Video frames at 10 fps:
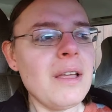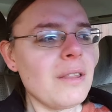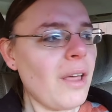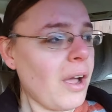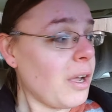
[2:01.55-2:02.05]

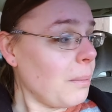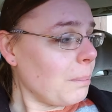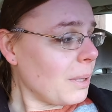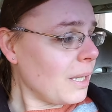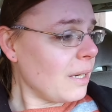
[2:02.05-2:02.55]
that a
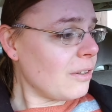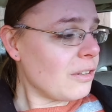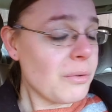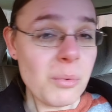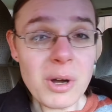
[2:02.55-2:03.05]

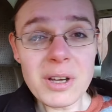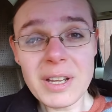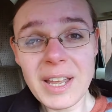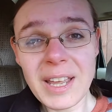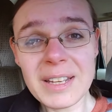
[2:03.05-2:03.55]
complete
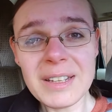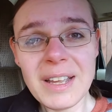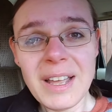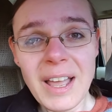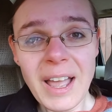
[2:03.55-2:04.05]
working,
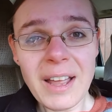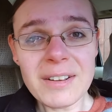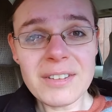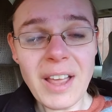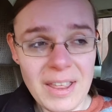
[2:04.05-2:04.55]

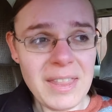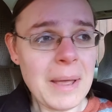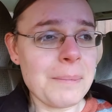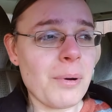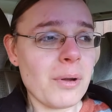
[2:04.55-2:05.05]
and at
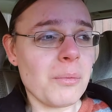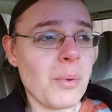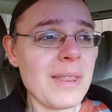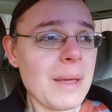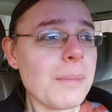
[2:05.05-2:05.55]
that point
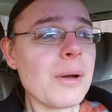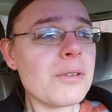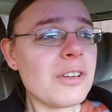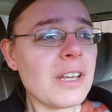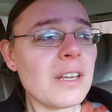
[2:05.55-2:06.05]
with
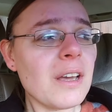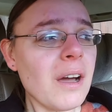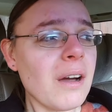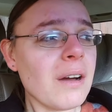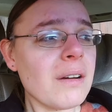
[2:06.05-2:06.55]
MOT
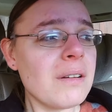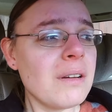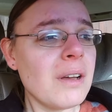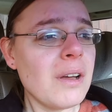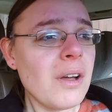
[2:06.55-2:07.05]
car,
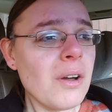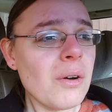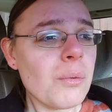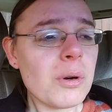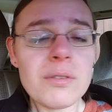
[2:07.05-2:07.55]

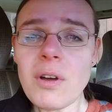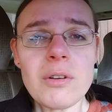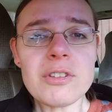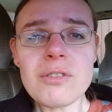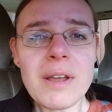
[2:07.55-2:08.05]
would have
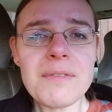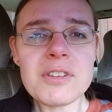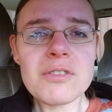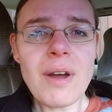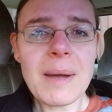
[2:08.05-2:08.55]
gone straight for
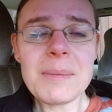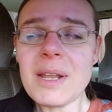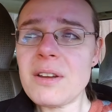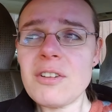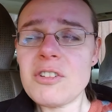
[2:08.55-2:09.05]
scrap.
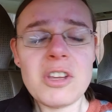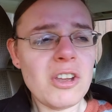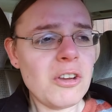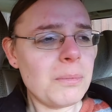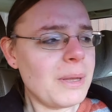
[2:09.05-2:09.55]
They'd have just
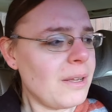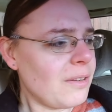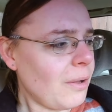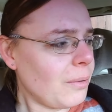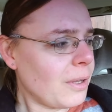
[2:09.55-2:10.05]
cubed
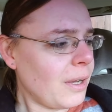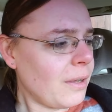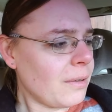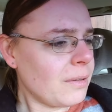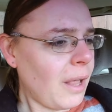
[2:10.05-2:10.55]
this old
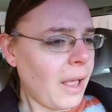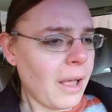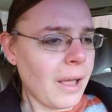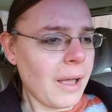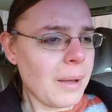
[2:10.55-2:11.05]
girl,
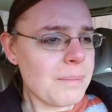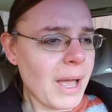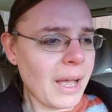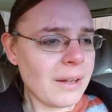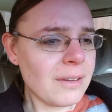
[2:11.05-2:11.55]

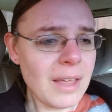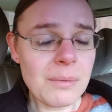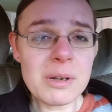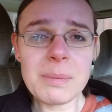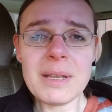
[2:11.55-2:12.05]
and
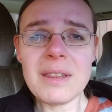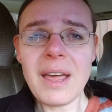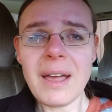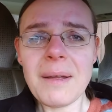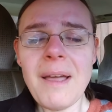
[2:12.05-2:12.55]
that would have been
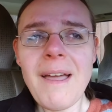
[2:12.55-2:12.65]
that.